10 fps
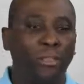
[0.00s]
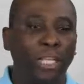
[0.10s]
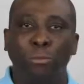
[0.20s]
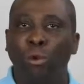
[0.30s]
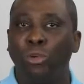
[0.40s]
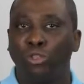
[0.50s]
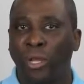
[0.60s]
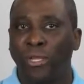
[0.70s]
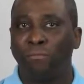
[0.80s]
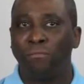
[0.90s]
This book was
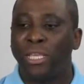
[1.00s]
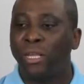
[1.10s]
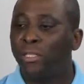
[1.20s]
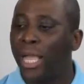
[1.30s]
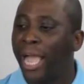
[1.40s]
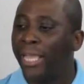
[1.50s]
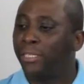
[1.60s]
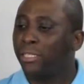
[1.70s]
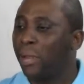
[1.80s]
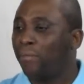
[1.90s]
written because I
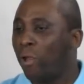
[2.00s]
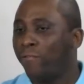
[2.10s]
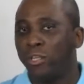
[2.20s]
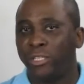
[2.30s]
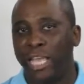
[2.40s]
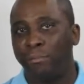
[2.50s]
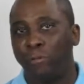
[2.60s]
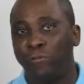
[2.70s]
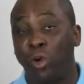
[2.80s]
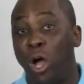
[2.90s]
stepped away from the
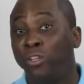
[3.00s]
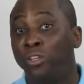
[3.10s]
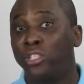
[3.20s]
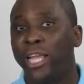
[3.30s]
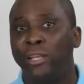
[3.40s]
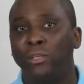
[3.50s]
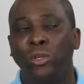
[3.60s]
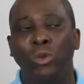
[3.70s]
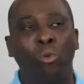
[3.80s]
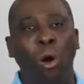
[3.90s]
table to understand
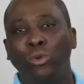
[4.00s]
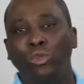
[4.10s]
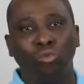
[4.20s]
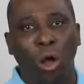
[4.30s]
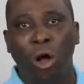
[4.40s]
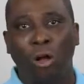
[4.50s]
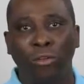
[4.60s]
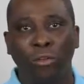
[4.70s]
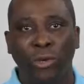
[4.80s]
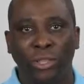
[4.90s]
what was
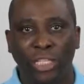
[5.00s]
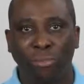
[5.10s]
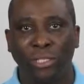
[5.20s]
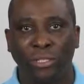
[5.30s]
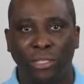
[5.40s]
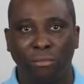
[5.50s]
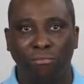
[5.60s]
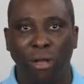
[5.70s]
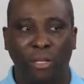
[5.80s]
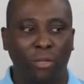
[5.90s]
wrong with this business
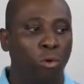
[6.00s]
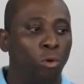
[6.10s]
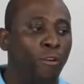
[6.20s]
model,